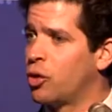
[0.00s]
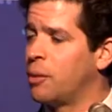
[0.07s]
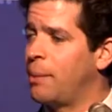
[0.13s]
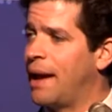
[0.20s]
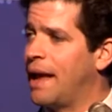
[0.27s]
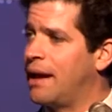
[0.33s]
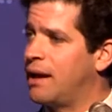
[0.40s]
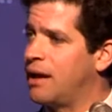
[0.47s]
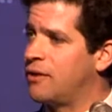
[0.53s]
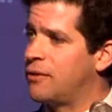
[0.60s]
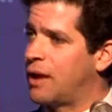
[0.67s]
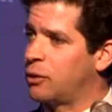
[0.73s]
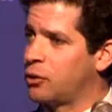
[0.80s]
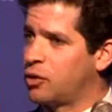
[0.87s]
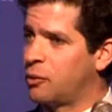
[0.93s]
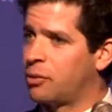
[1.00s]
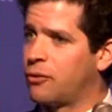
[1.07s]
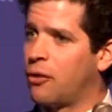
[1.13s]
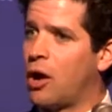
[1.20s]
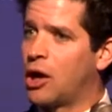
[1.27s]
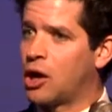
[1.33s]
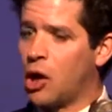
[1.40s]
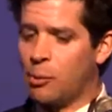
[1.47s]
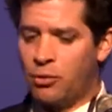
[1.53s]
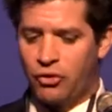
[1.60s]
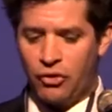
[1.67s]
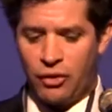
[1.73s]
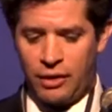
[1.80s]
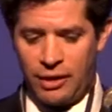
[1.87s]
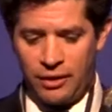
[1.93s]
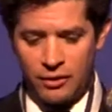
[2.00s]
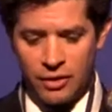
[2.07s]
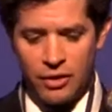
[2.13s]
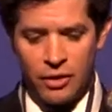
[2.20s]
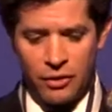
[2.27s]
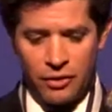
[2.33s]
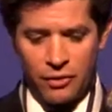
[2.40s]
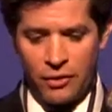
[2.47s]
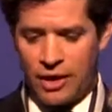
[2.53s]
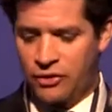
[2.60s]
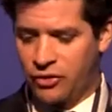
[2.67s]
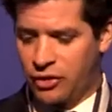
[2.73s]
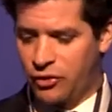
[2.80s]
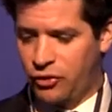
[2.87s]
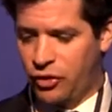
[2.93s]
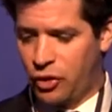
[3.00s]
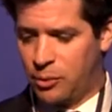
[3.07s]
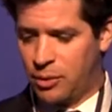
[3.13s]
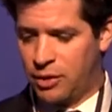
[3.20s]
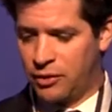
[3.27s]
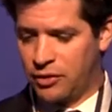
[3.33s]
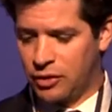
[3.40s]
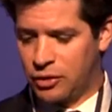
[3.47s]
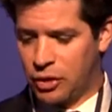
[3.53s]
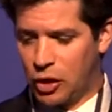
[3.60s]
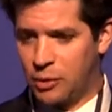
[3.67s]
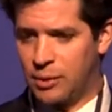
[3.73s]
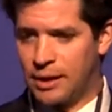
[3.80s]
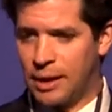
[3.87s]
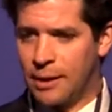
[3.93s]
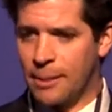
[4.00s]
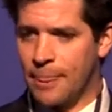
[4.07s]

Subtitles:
competitive and also providing opportunities to reach consumers globally.